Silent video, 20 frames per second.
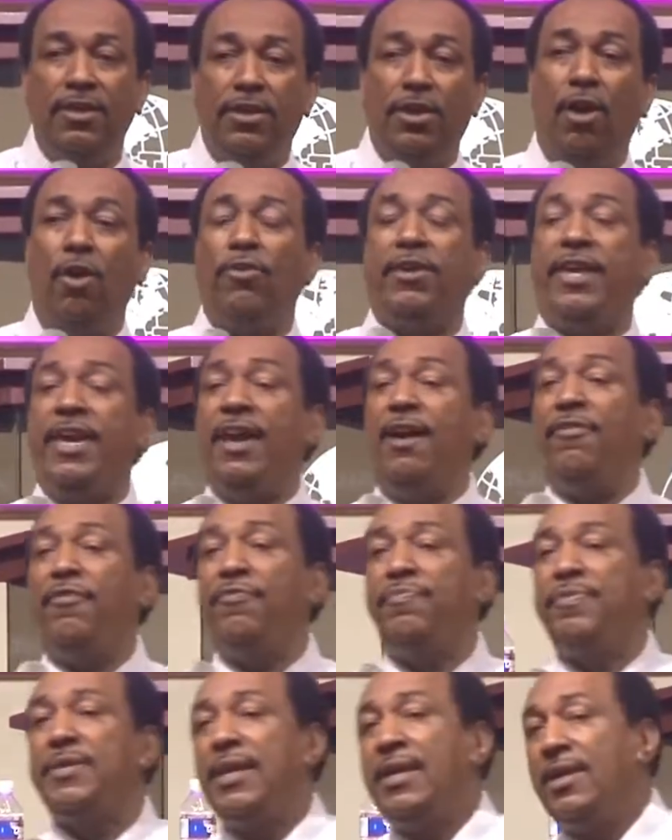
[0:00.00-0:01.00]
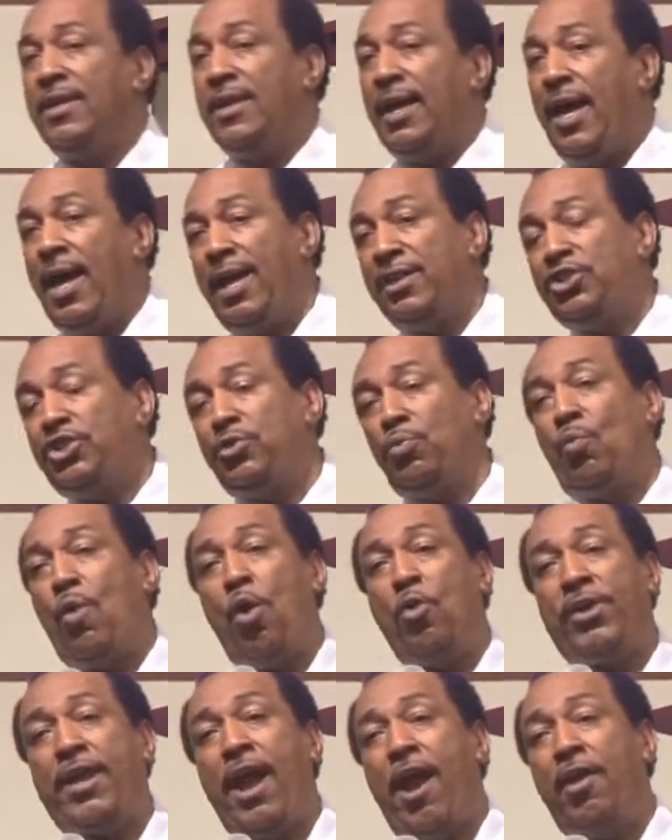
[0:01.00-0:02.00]
Your gift uh,
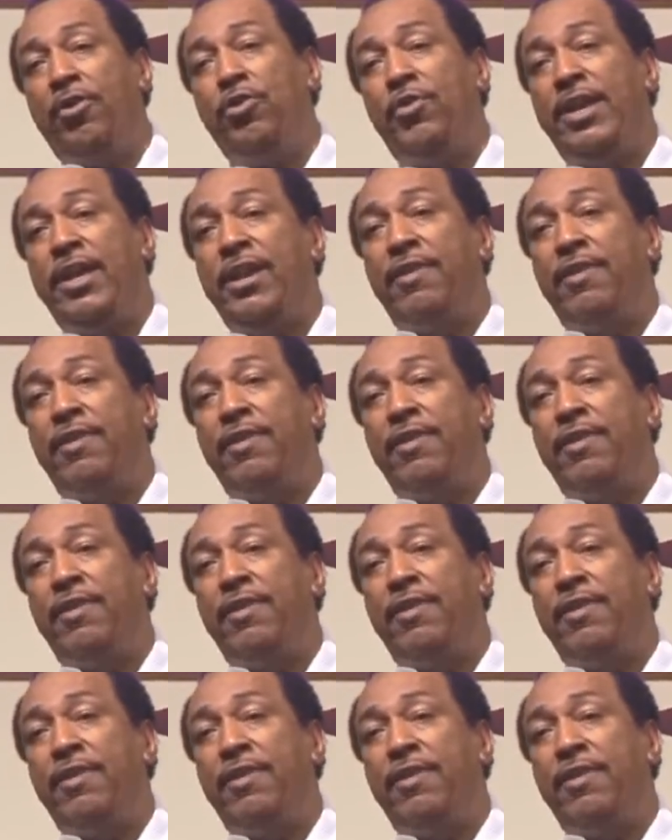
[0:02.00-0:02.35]
won't carry you